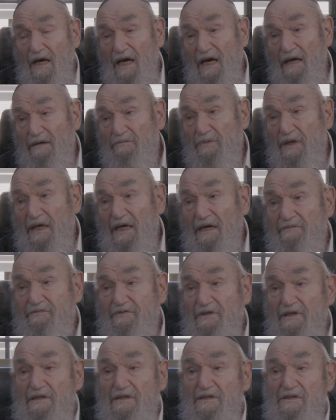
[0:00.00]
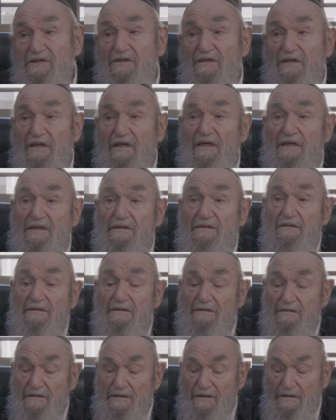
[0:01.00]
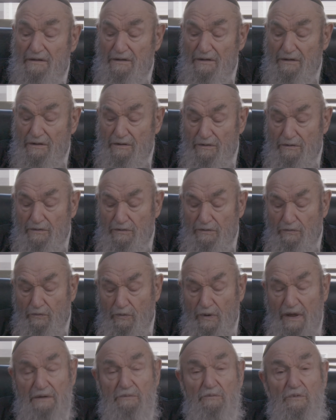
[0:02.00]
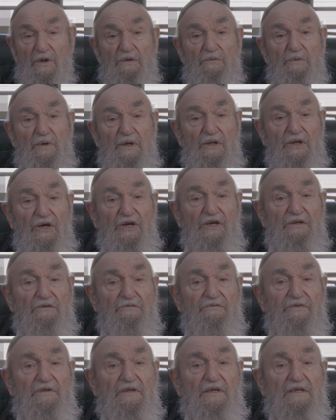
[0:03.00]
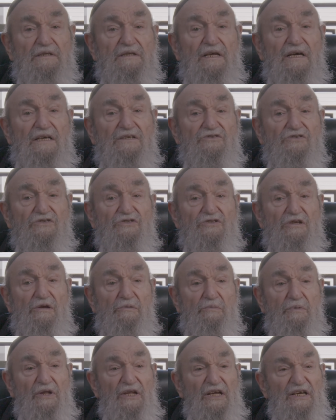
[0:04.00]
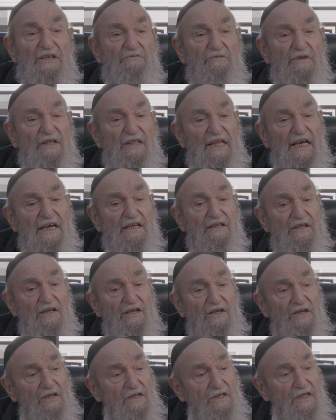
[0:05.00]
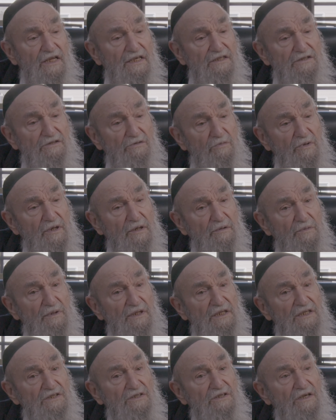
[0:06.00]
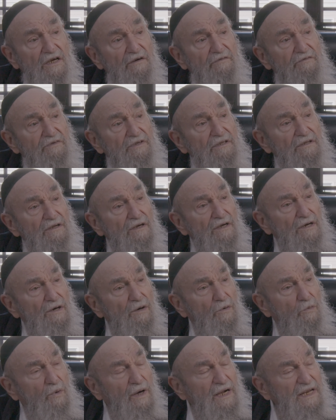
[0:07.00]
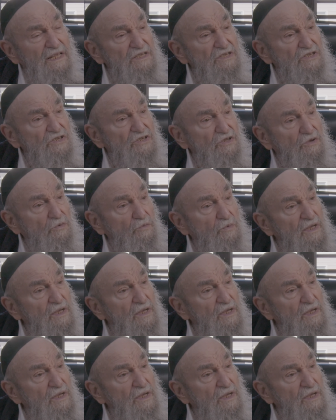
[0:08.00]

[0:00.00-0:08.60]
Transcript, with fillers: And we have to understand what would we learn from the test, just like we left Lech Lecha last week, we discovered what is it, the